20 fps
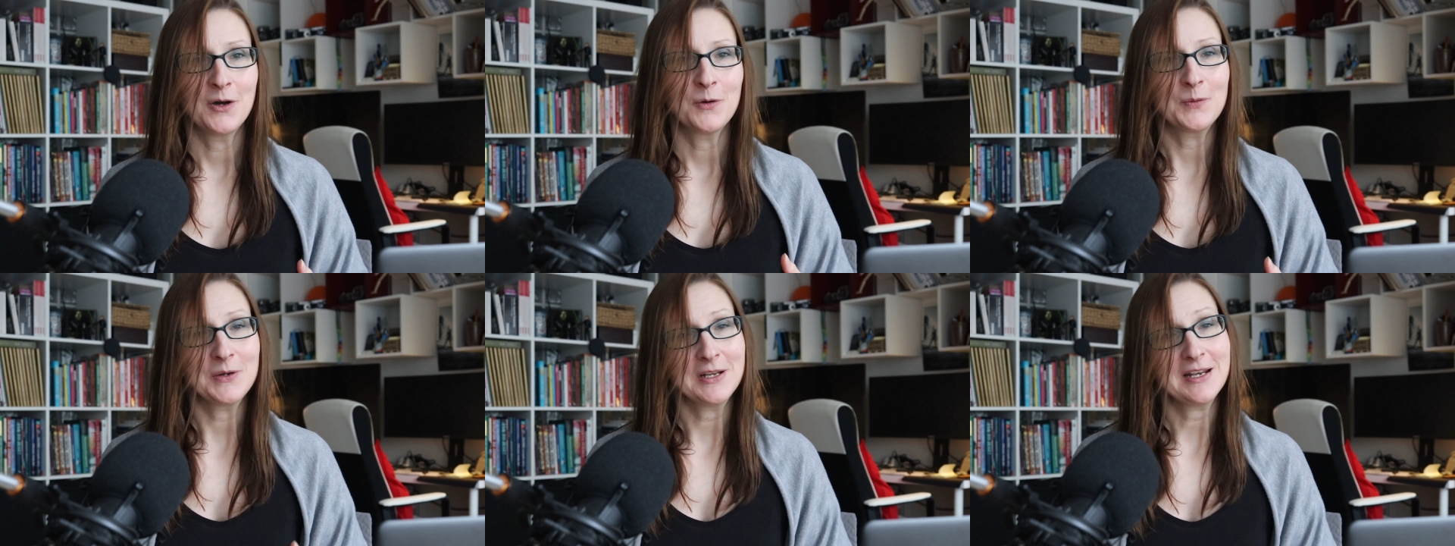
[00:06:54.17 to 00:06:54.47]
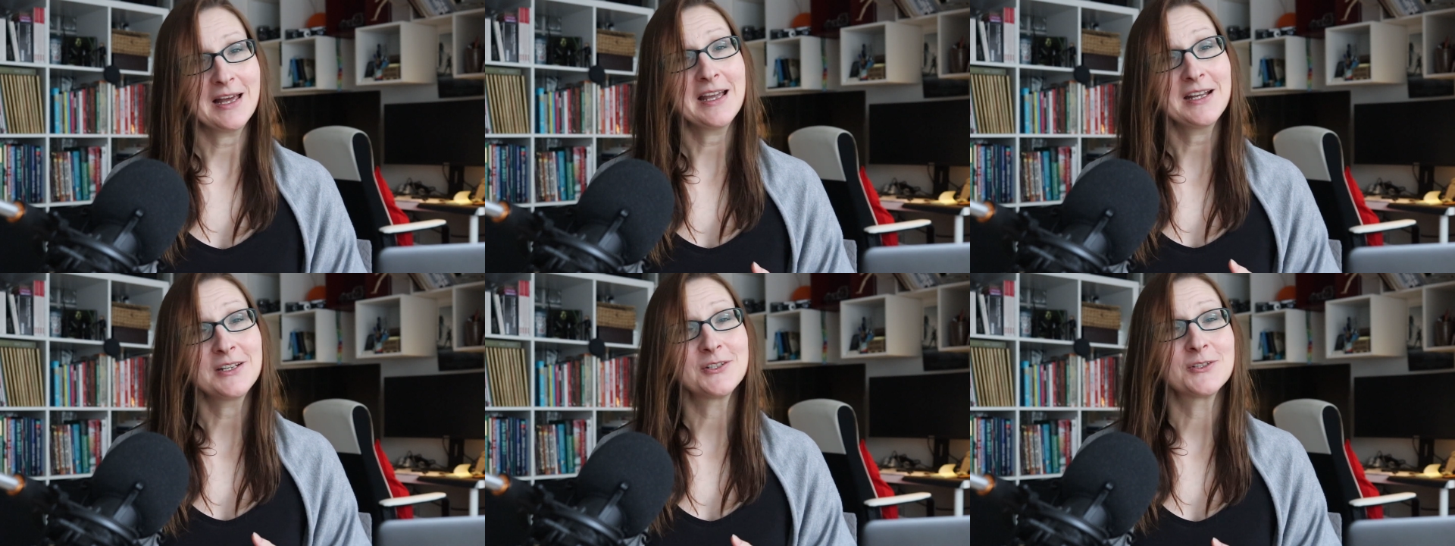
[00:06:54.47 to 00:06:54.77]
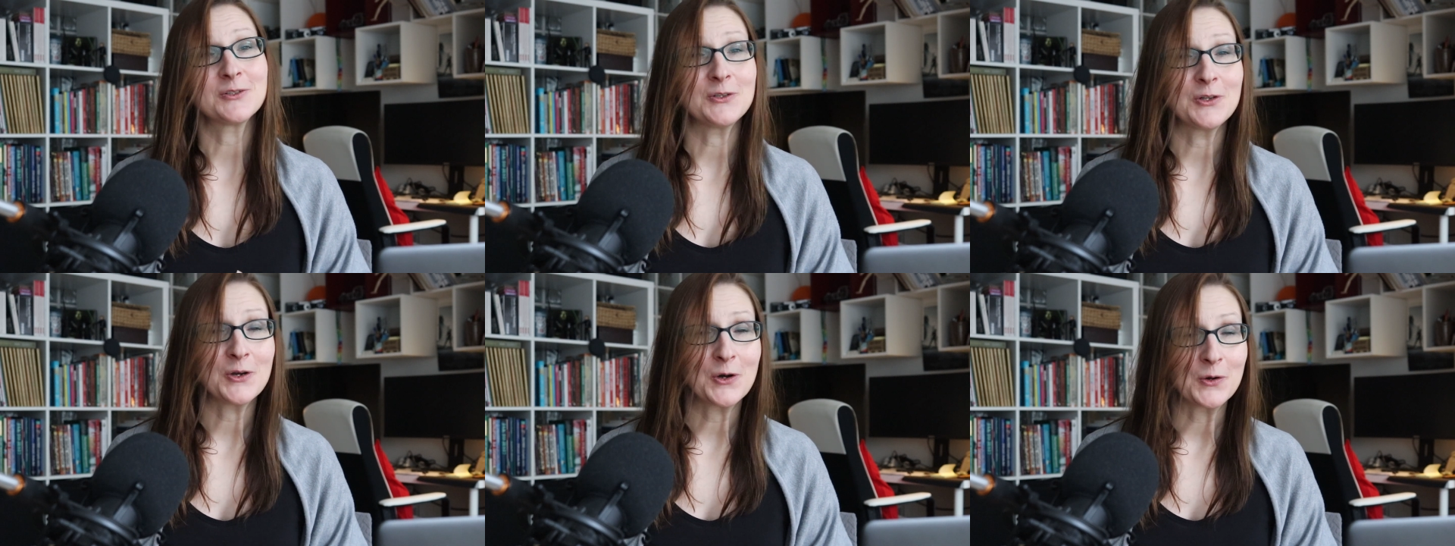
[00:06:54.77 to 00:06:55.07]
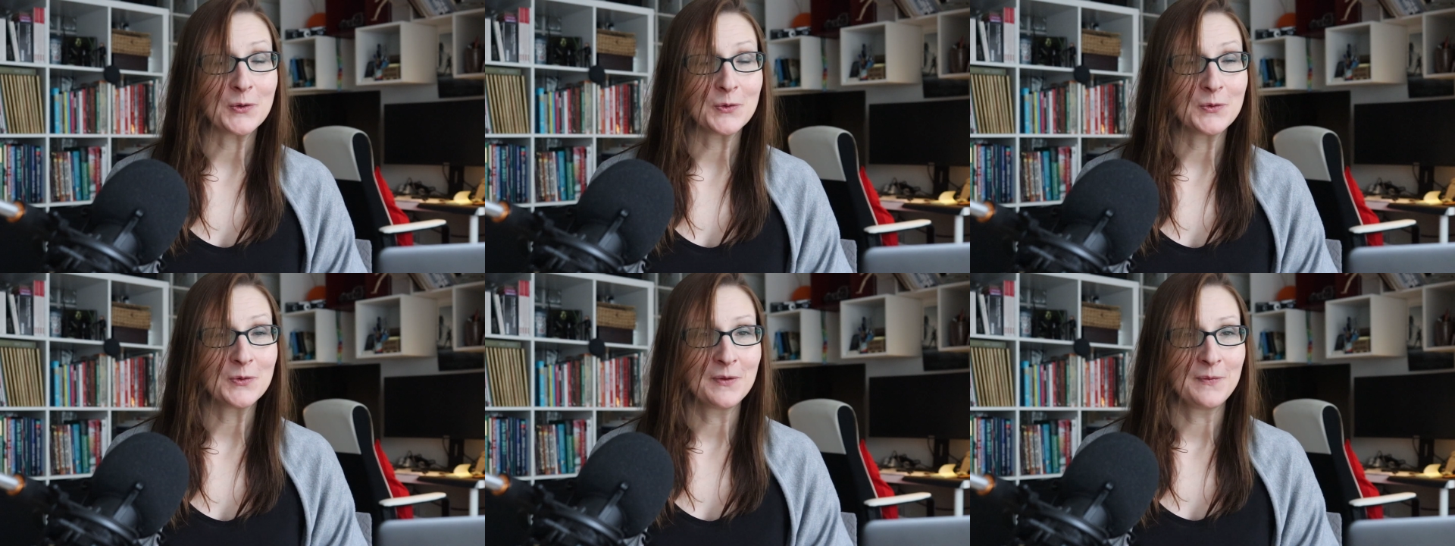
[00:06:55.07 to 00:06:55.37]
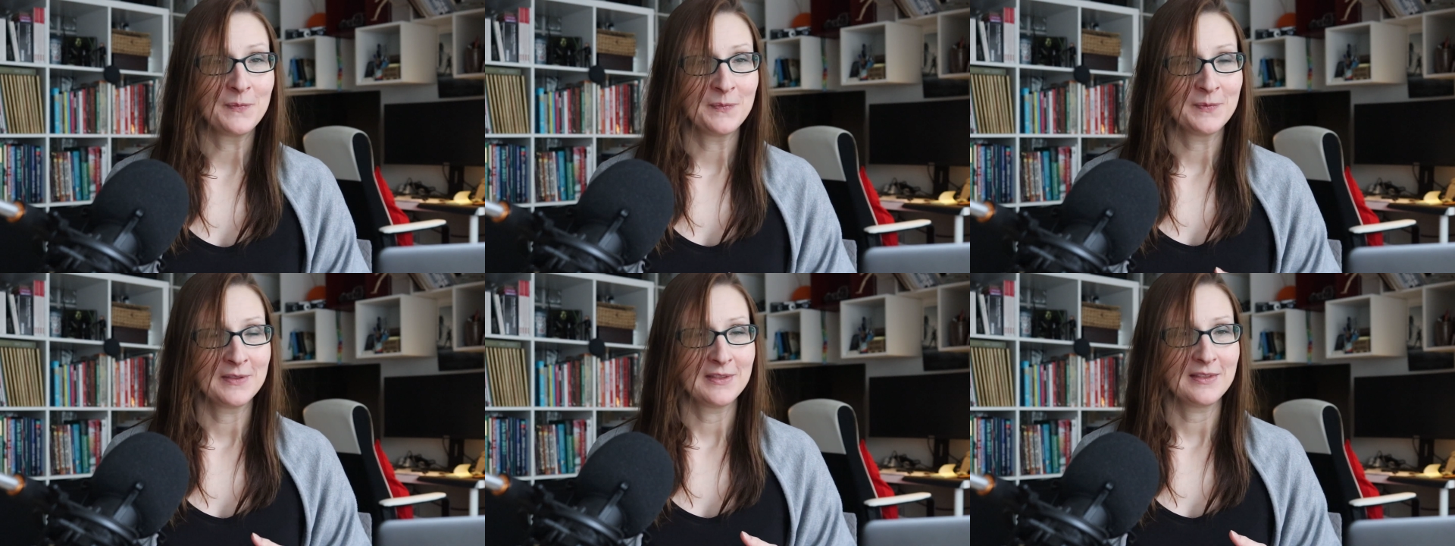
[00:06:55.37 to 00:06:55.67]
we like to know
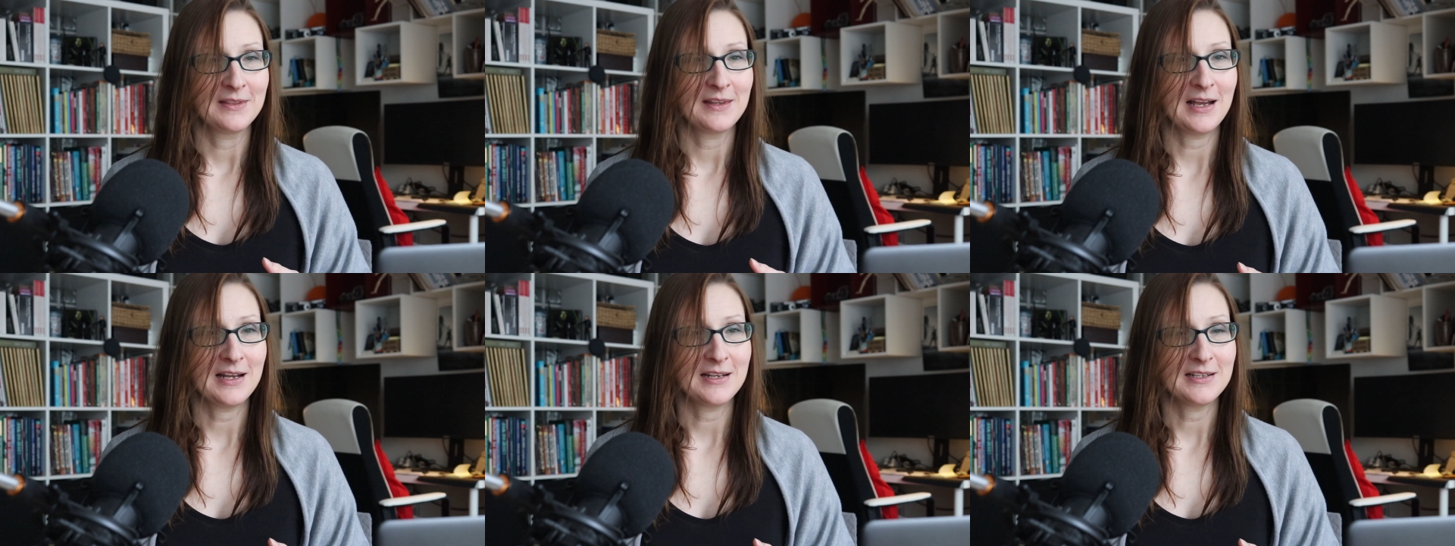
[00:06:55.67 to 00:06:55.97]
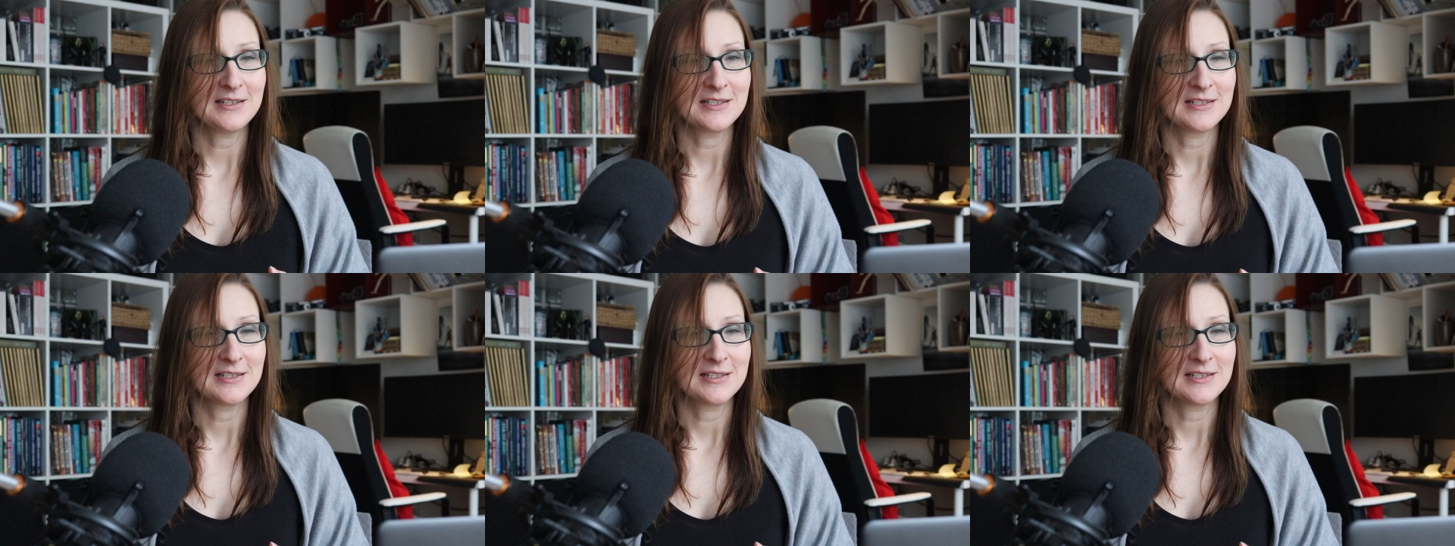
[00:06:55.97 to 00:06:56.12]
that